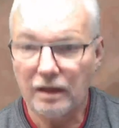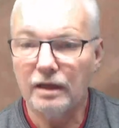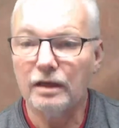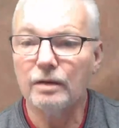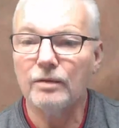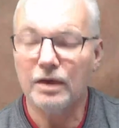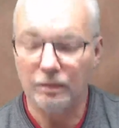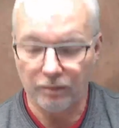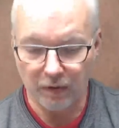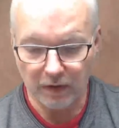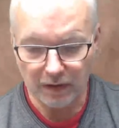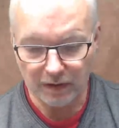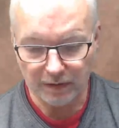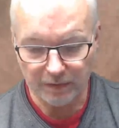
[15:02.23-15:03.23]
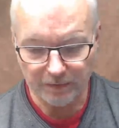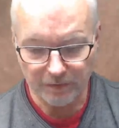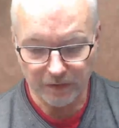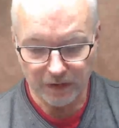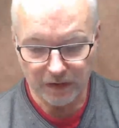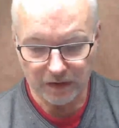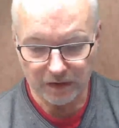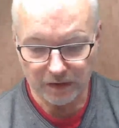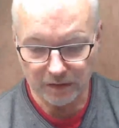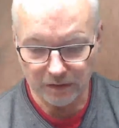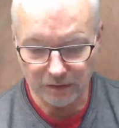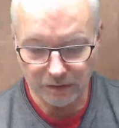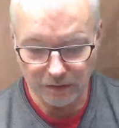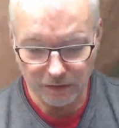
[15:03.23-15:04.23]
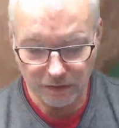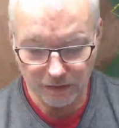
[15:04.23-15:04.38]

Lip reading: and I'm going to plug them into